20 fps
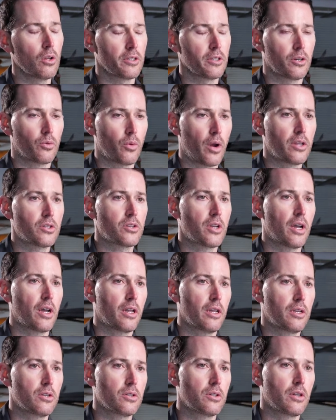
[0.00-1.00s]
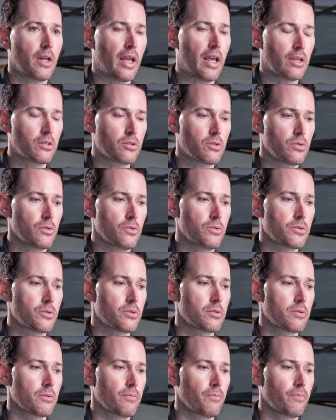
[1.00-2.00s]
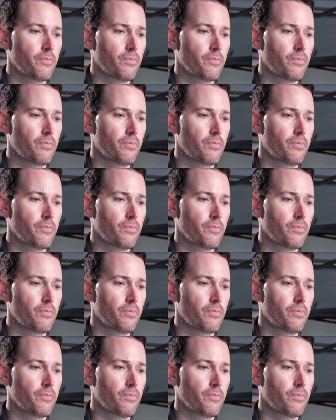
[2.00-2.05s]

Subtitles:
and a WrightChat agent answers,